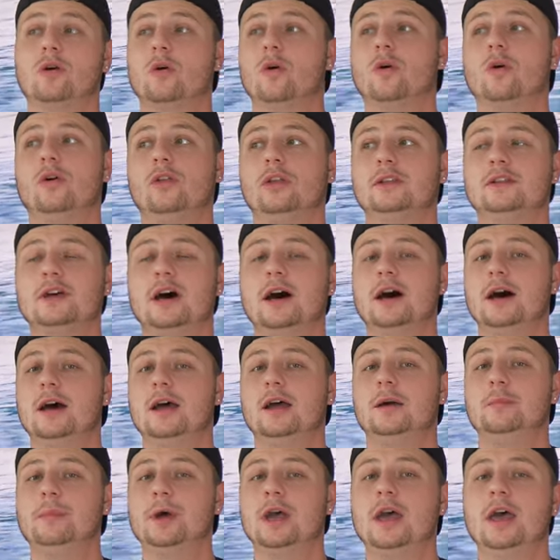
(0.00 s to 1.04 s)
truck all the
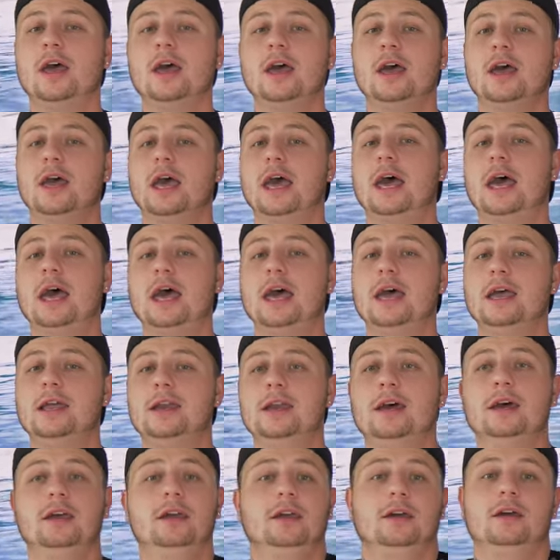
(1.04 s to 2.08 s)
time
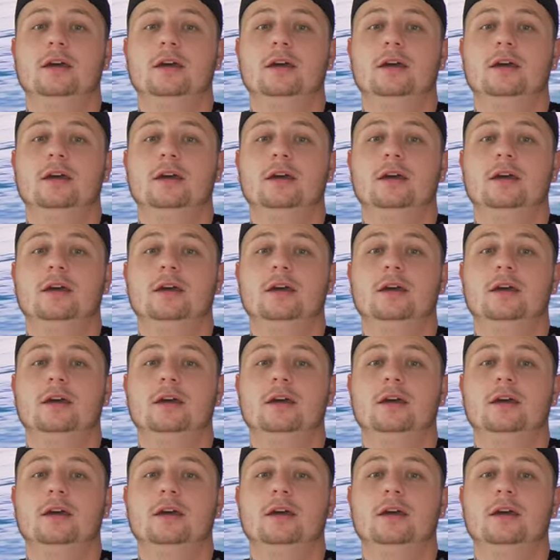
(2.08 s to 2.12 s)
and